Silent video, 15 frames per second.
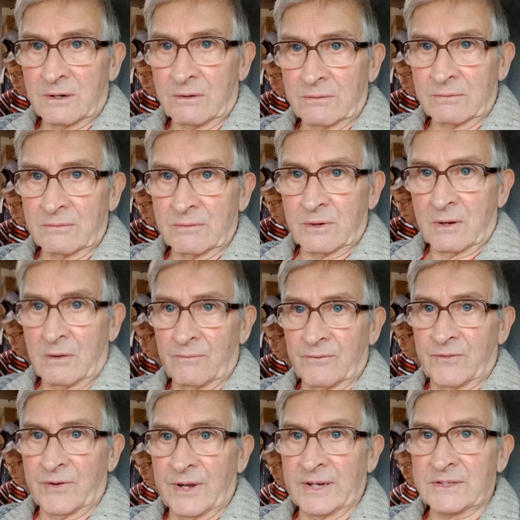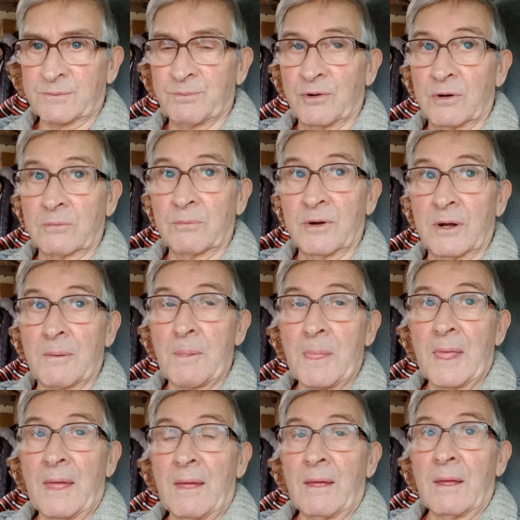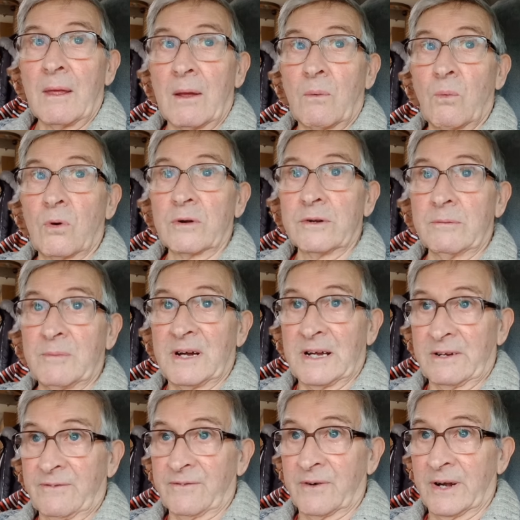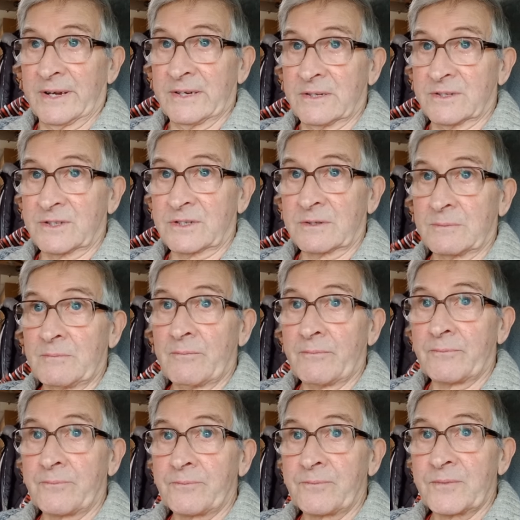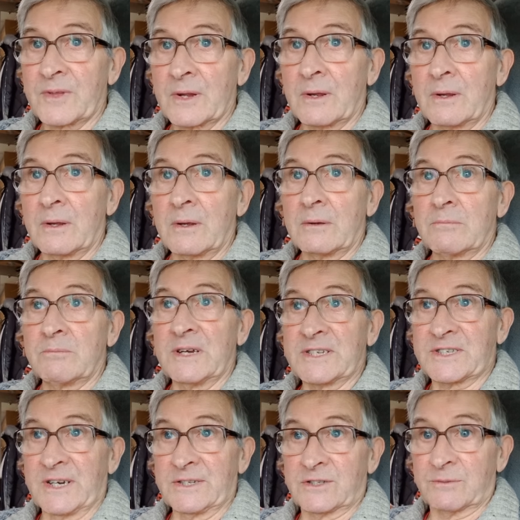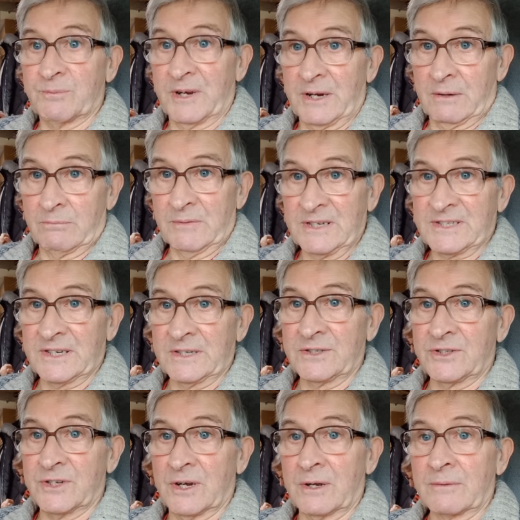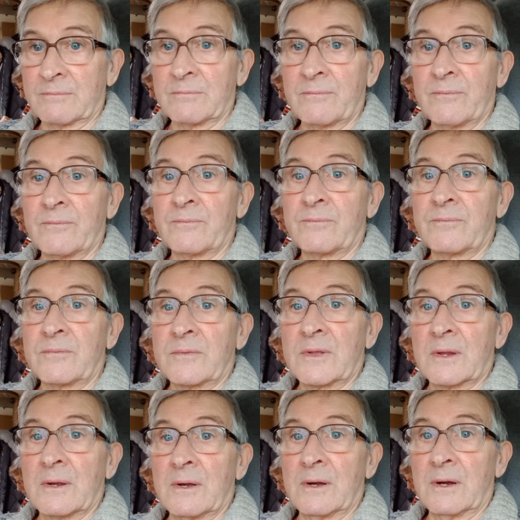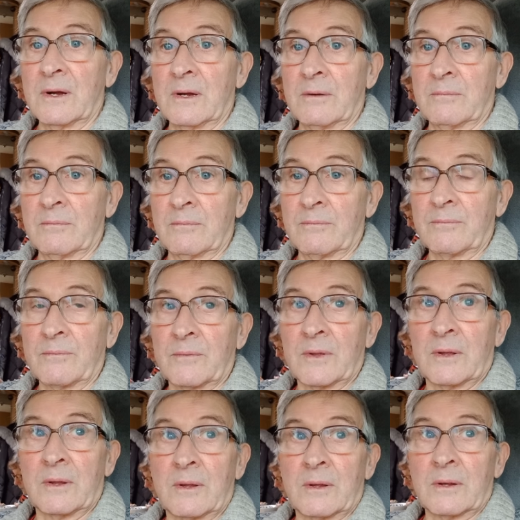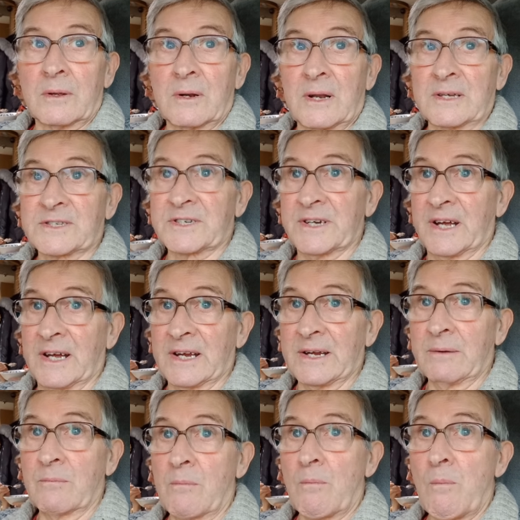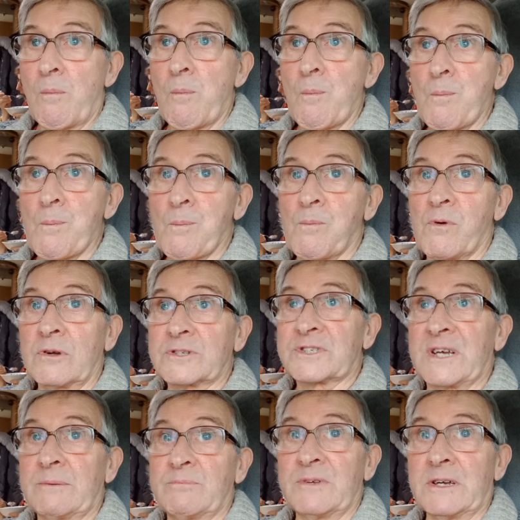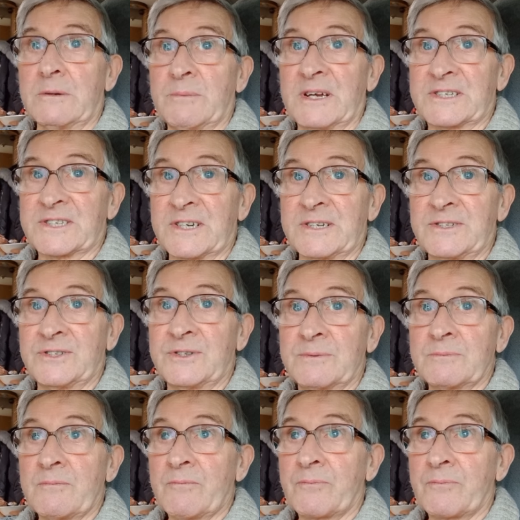on Facebook, but one of my friends messaged me on Messenger last night. Who sent me a message?